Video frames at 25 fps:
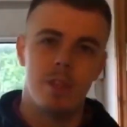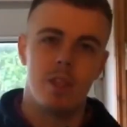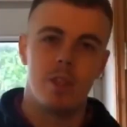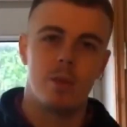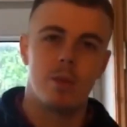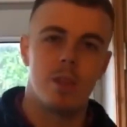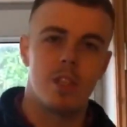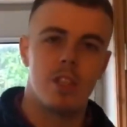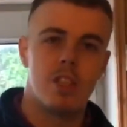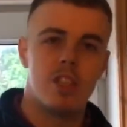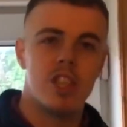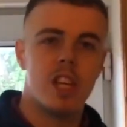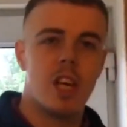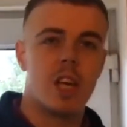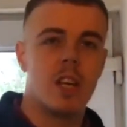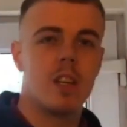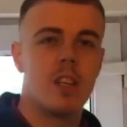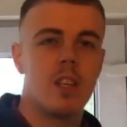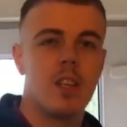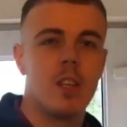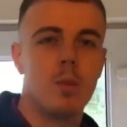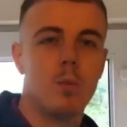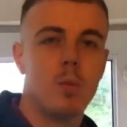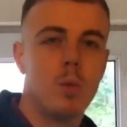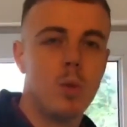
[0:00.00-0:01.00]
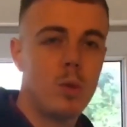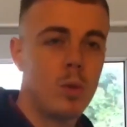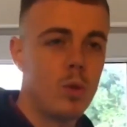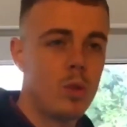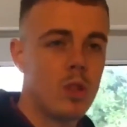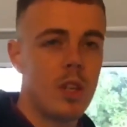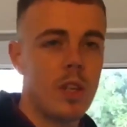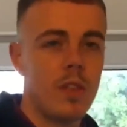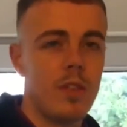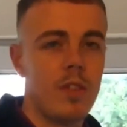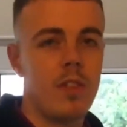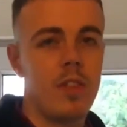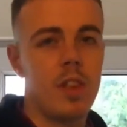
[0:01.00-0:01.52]
and you want to check in the walls
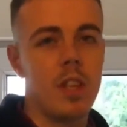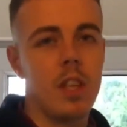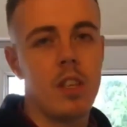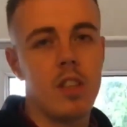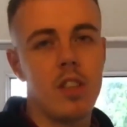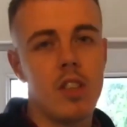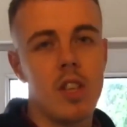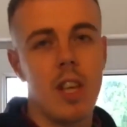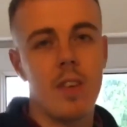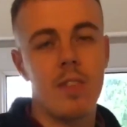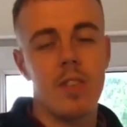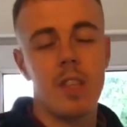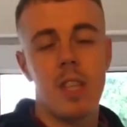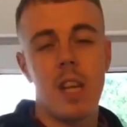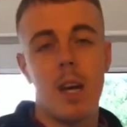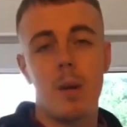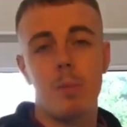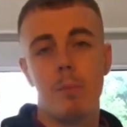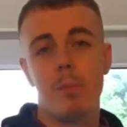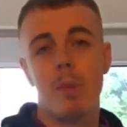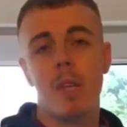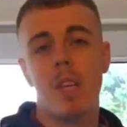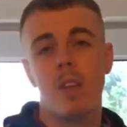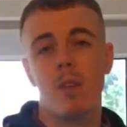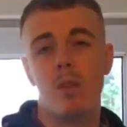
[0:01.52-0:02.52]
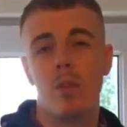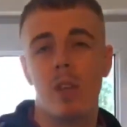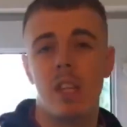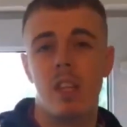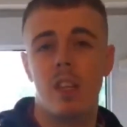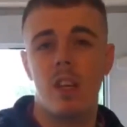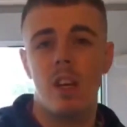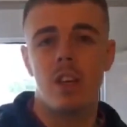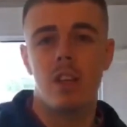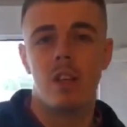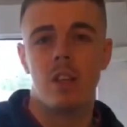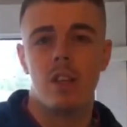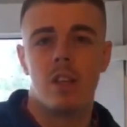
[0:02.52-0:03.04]
and everything, you should have a damp meter
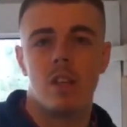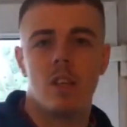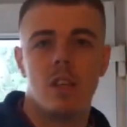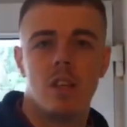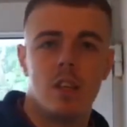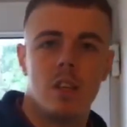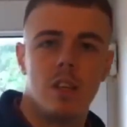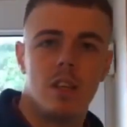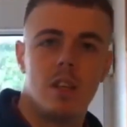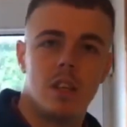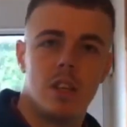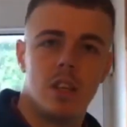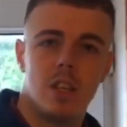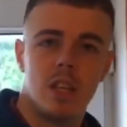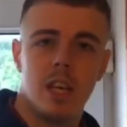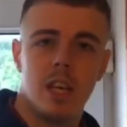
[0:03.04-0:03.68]
reader. You can